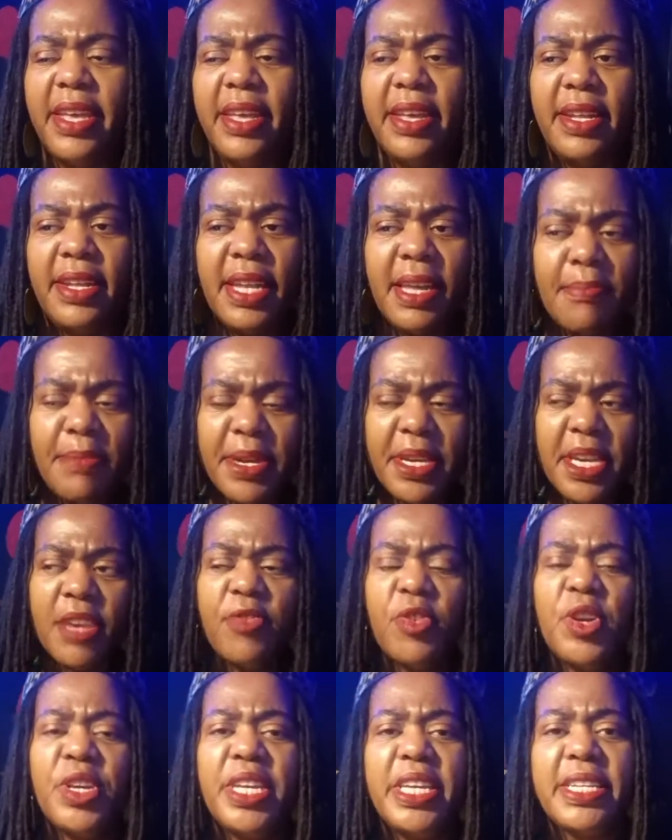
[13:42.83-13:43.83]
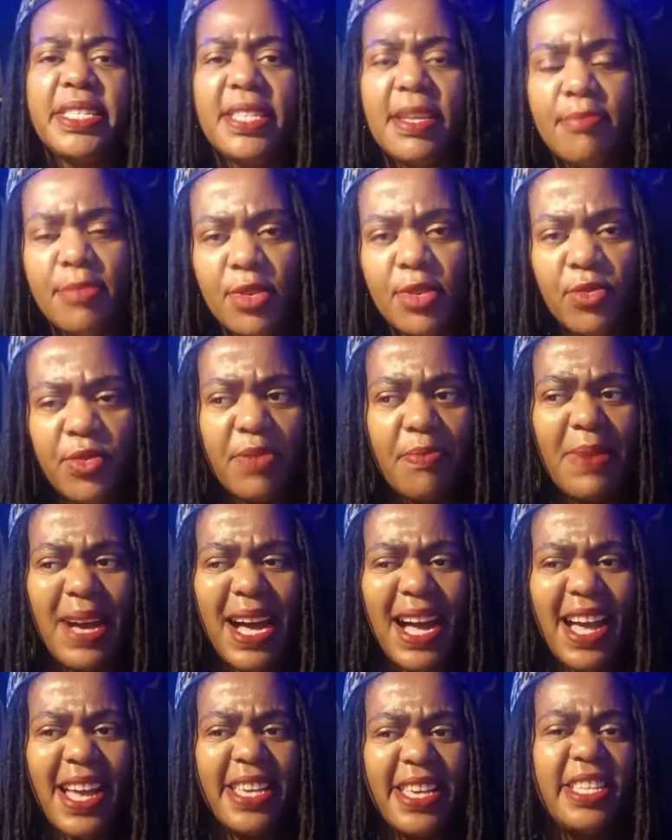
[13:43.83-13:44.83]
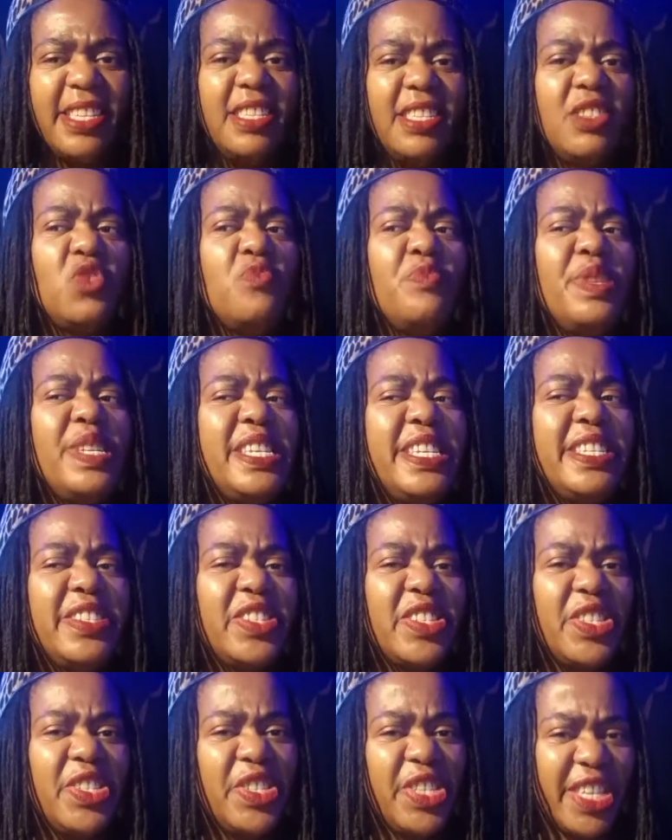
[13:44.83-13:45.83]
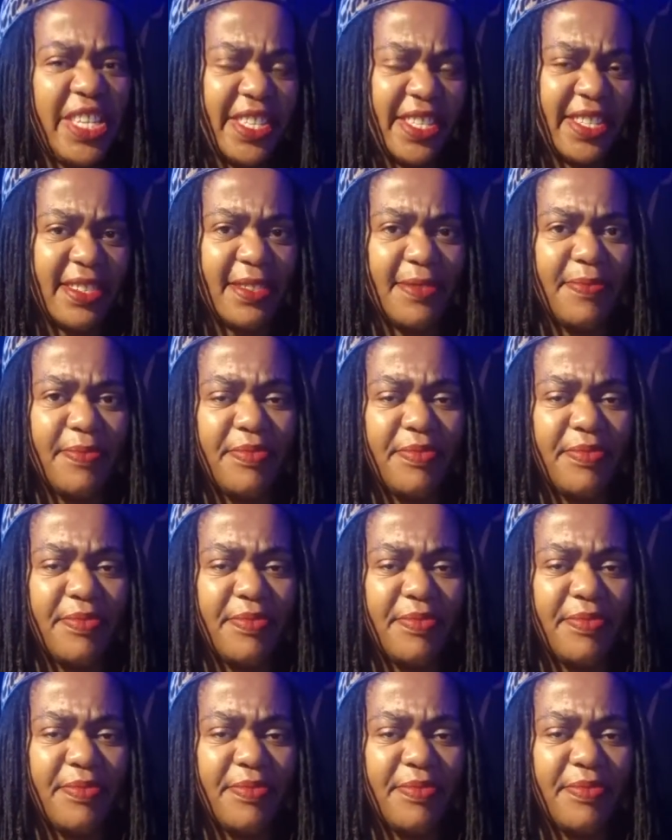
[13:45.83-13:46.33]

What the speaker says: let me give you an example with my humiliation test.